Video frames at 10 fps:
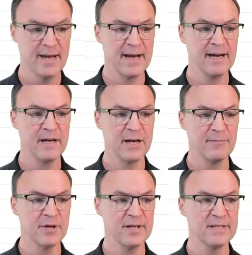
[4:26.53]
and I'm
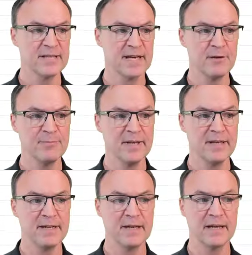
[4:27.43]
going to type
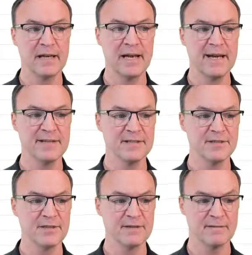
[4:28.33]
in
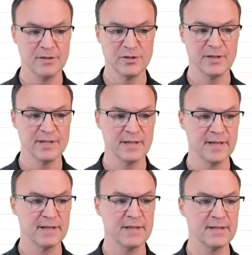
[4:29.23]
Lannister, just
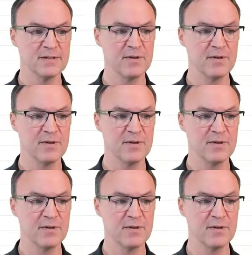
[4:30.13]
like this.